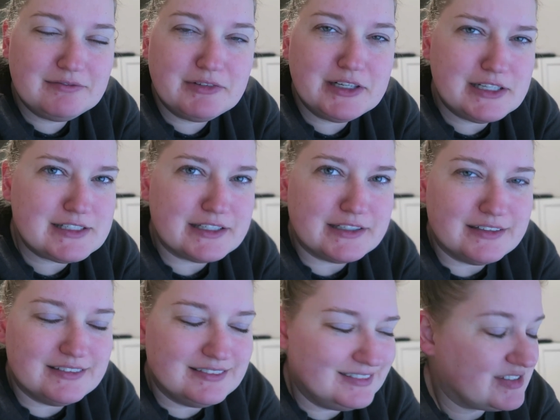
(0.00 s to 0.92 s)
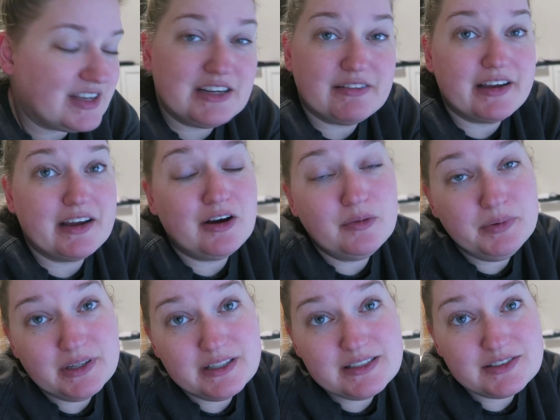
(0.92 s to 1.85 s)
when you see it. So anyway, I hope you guys